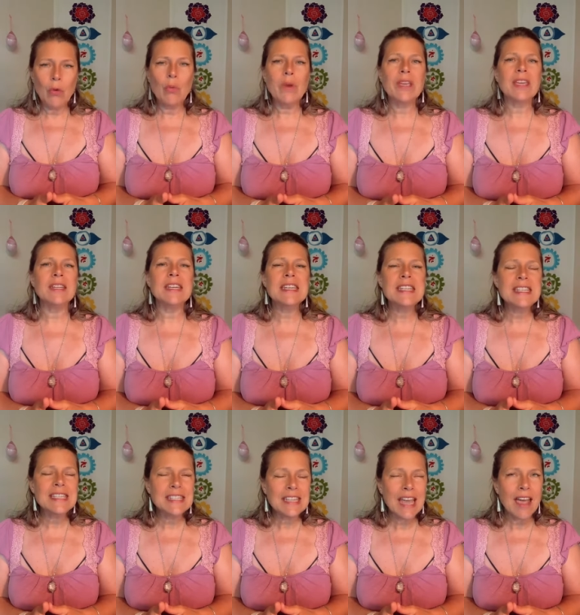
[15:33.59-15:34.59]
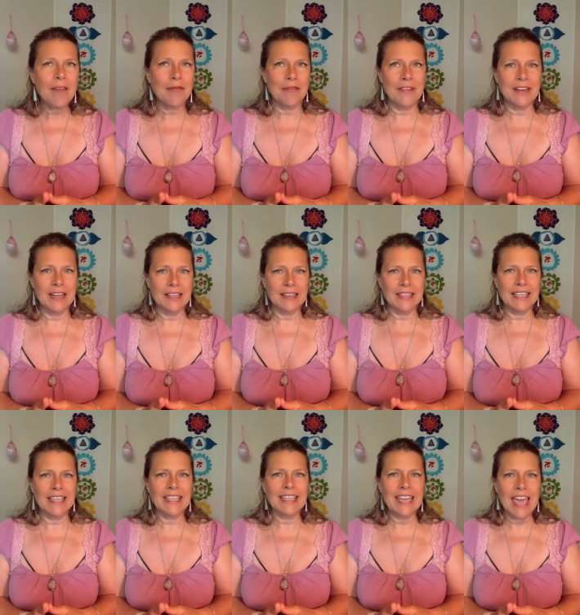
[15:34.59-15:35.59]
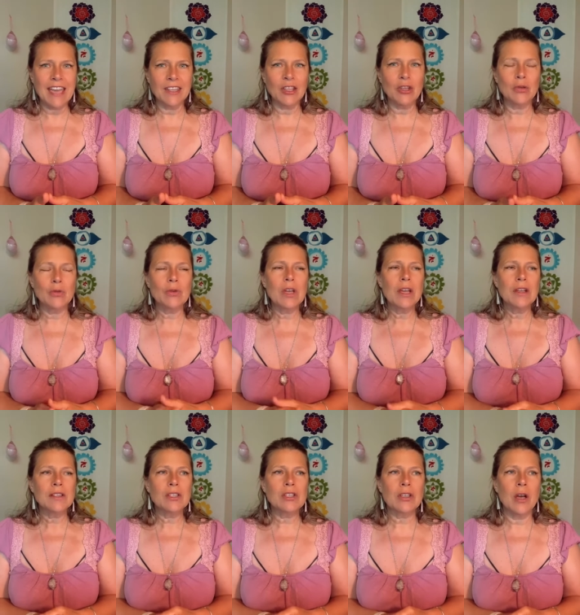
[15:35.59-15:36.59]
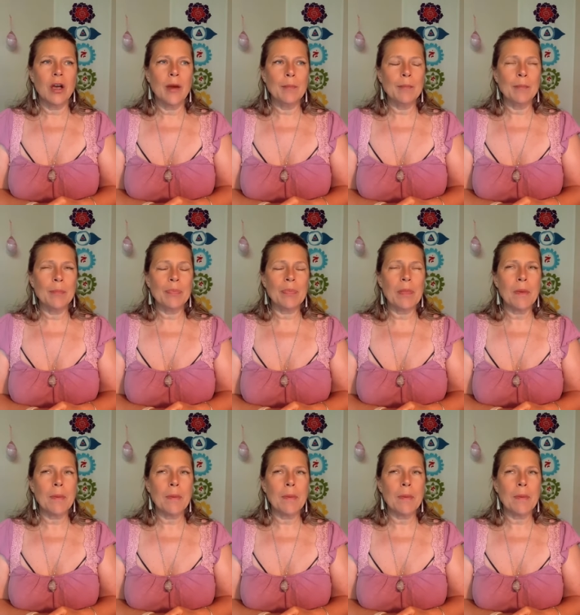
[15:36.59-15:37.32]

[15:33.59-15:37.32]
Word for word: we can definitely get you some